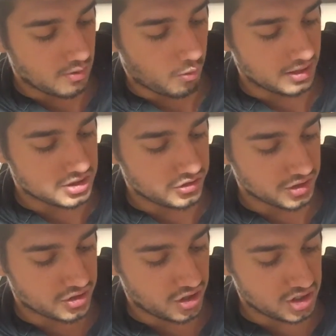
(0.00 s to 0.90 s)
Once during
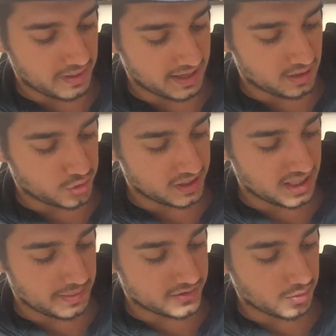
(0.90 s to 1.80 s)
your turn, you may heal 20
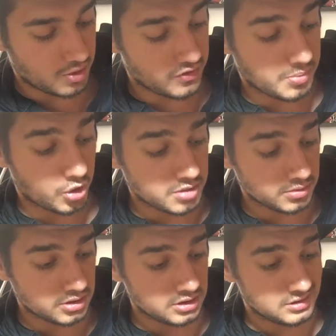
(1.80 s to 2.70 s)
damage from one of your
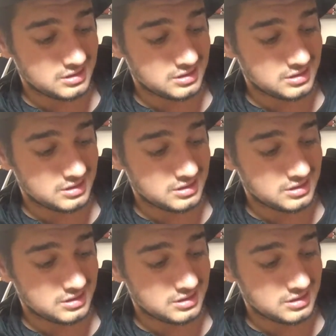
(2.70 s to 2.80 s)
Pokemon.